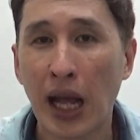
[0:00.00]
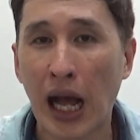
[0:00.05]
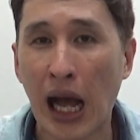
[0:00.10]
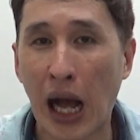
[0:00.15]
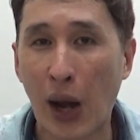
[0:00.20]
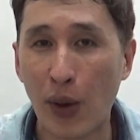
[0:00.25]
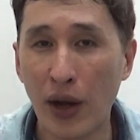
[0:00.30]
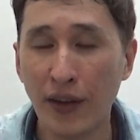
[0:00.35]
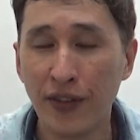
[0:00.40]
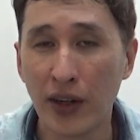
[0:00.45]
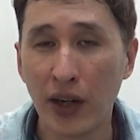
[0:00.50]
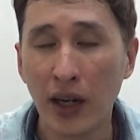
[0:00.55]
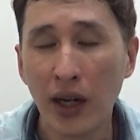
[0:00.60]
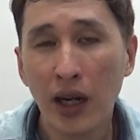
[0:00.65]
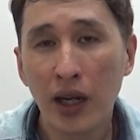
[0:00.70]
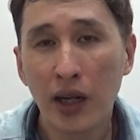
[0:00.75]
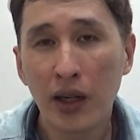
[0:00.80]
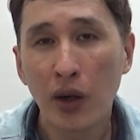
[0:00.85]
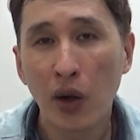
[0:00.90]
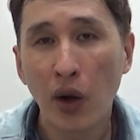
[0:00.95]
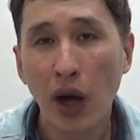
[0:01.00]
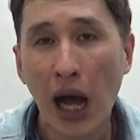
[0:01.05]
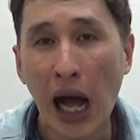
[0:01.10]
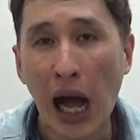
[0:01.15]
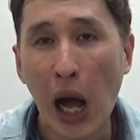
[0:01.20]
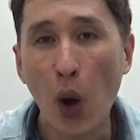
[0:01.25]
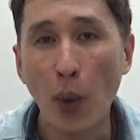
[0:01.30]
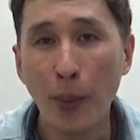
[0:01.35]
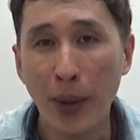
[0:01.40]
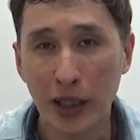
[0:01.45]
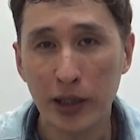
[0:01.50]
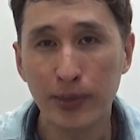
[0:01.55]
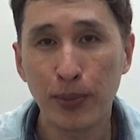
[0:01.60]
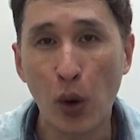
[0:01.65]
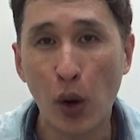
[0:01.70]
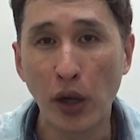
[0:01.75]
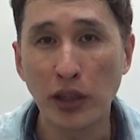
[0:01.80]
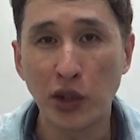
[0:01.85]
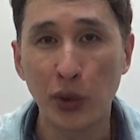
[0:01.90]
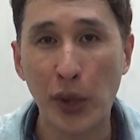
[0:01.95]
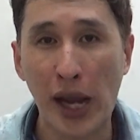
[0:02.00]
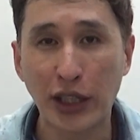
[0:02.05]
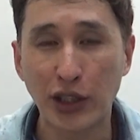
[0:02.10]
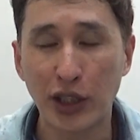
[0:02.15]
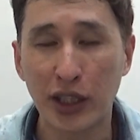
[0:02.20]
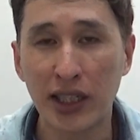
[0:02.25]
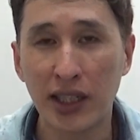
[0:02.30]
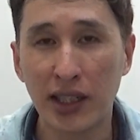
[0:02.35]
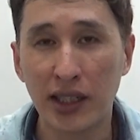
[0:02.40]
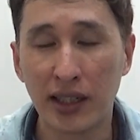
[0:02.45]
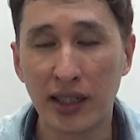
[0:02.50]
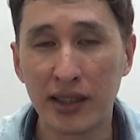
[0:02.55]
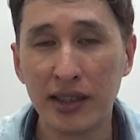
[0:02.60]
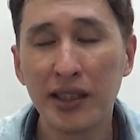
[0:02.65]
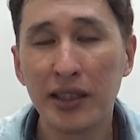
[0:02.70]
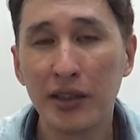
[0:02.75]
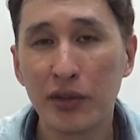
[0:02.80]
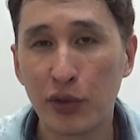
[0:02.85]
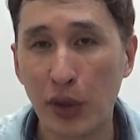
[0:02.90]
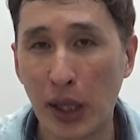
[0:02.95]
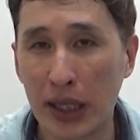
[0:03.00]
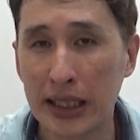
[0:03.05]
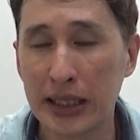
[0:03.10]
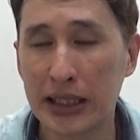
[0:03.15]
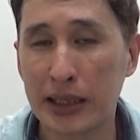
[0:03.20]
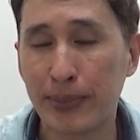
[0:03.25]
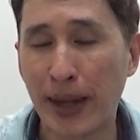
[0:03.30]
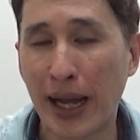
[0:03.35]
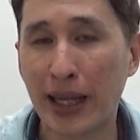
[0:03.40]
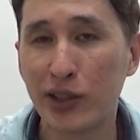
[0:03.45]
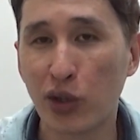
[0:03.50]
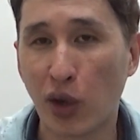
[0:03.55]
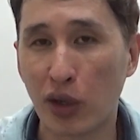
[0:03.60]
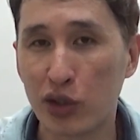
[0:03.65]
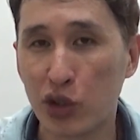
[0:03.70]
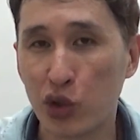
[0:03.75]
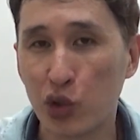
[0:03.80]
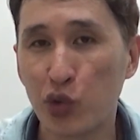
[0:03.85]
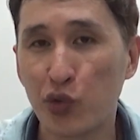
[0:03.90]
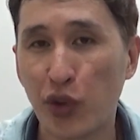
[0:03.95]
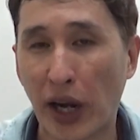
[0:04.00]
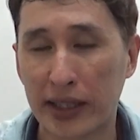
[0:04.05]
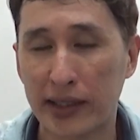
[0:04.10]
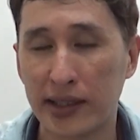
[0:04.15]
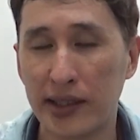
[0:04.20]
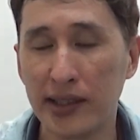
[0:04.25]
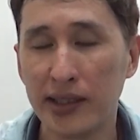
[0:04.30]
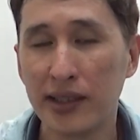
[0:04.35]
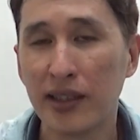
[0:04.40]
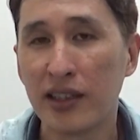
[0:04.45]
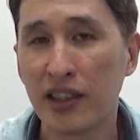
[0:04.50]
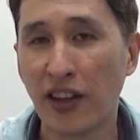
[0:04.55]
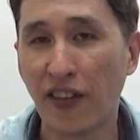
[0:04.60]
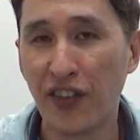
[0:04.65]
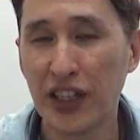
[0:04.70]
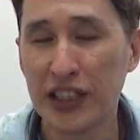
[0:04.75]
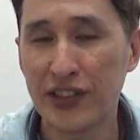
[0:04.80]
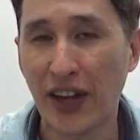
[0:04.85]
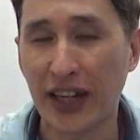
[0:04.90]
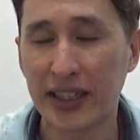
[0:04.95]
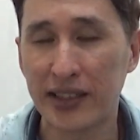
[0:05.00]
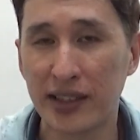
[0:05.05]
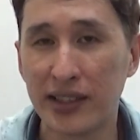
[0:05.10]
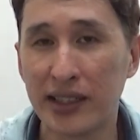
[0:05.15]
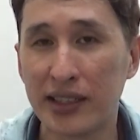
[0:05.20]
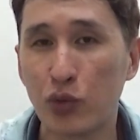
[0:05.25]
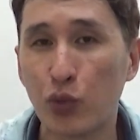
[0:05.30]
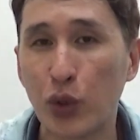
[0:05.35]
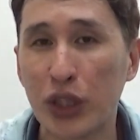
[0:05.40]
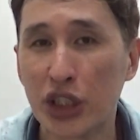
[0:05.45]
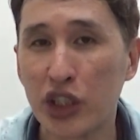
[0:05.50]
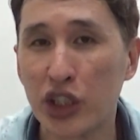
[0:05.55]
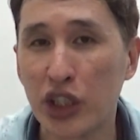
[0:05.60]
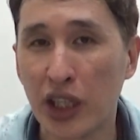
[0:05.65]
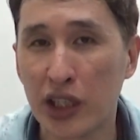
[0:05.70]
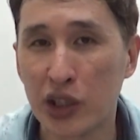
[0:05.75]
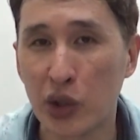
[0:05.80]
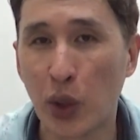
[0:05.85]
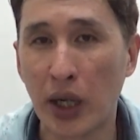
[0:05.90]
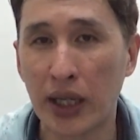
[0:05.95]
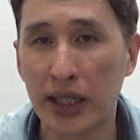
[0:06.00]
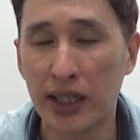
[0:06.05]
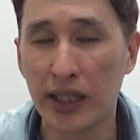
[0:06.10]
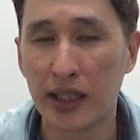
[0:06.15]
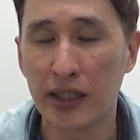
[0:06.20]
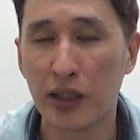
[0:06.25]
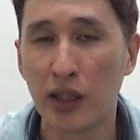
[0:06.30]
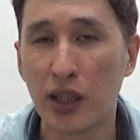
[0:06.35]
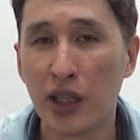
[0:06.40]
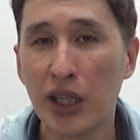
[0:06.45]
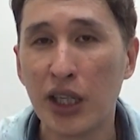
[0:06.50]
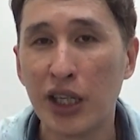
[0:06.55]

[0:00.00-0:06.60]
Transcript: However, how much points you actually earn really depends on two factors. The first factor is which tier you are in.